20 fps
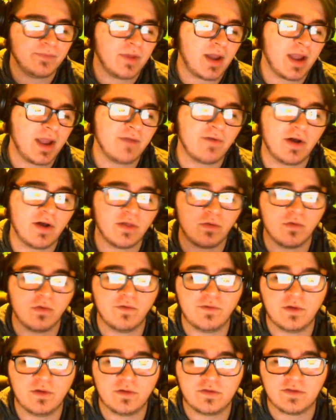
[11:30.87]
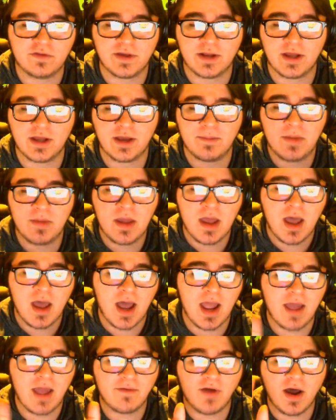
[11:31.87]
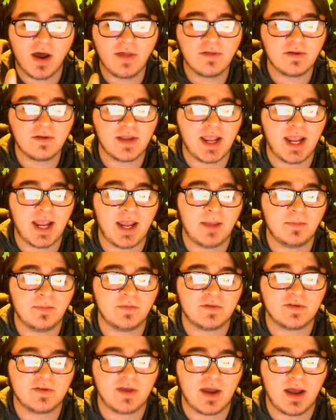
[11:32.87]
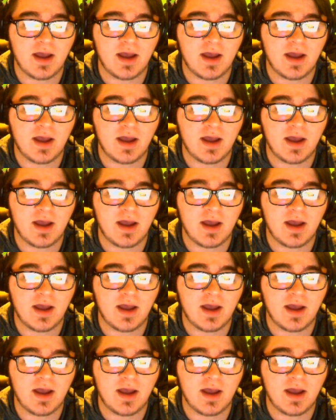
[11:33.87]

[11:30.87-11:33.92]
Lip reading: I have other reviews set up. I have other games